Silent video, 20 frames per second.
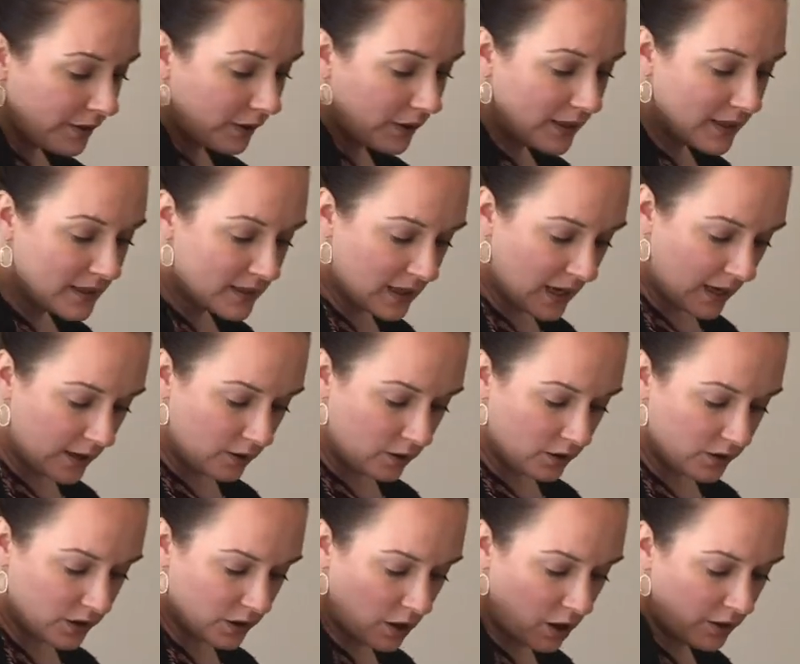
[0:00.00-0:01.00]
their
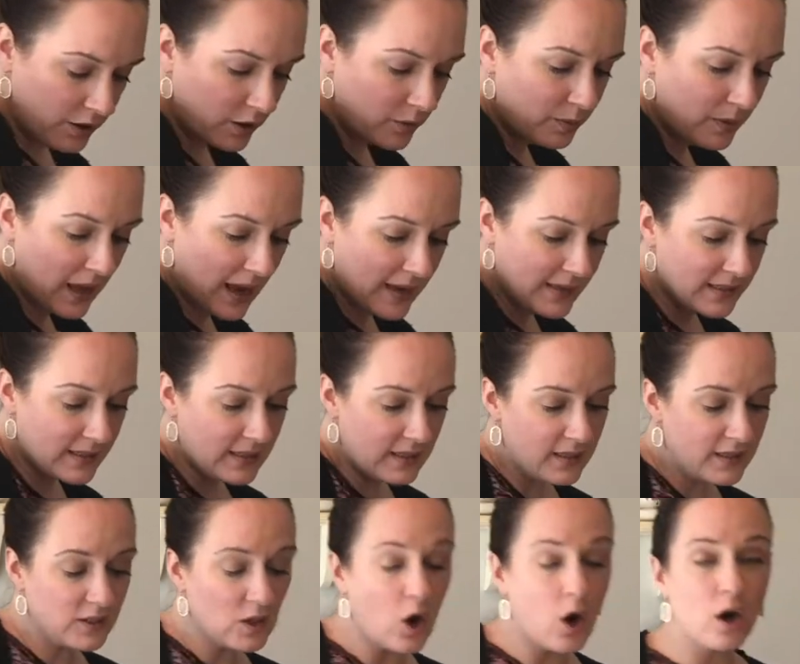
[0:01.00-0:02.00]
containers and all their
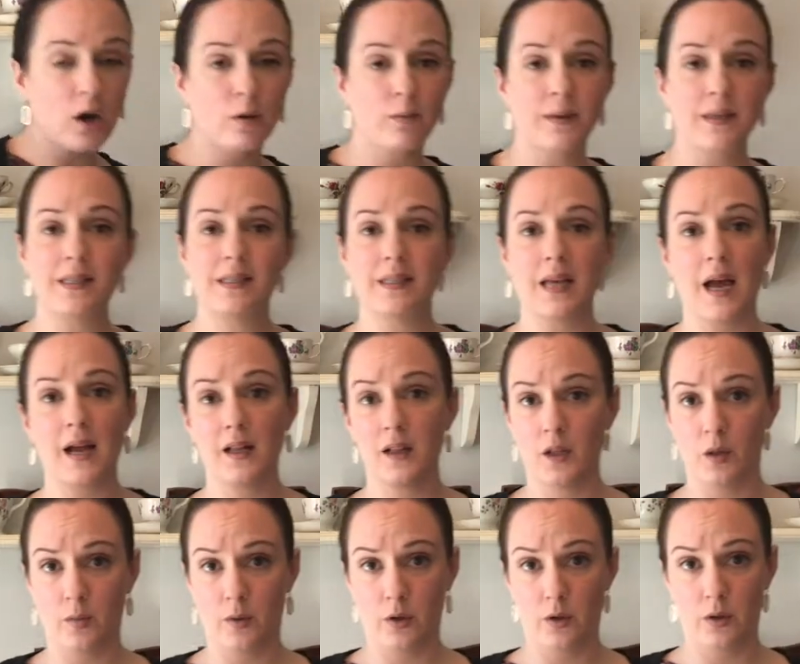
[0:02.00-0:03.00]
plastics are
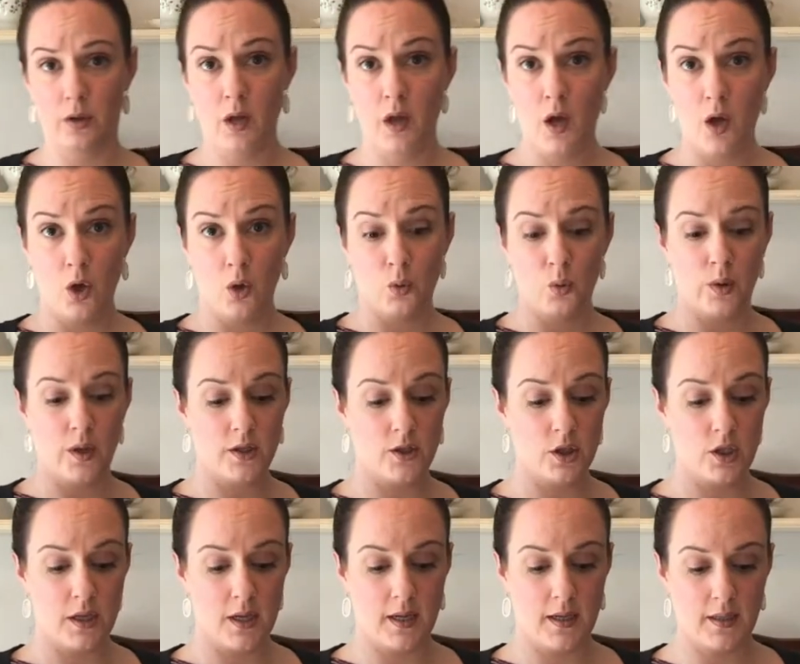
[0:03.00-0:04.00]
recyclable,
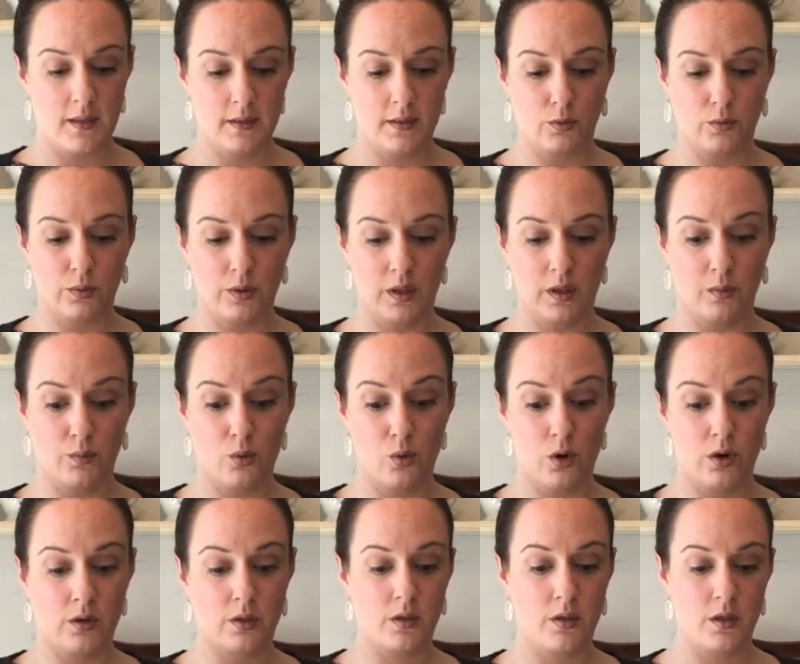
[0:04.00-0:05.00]
which is really
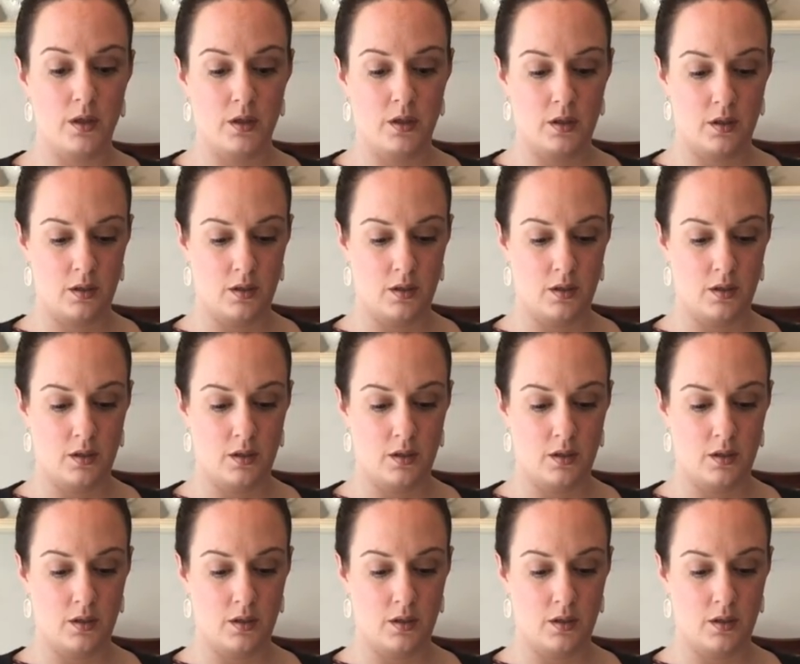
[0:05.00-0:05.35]
important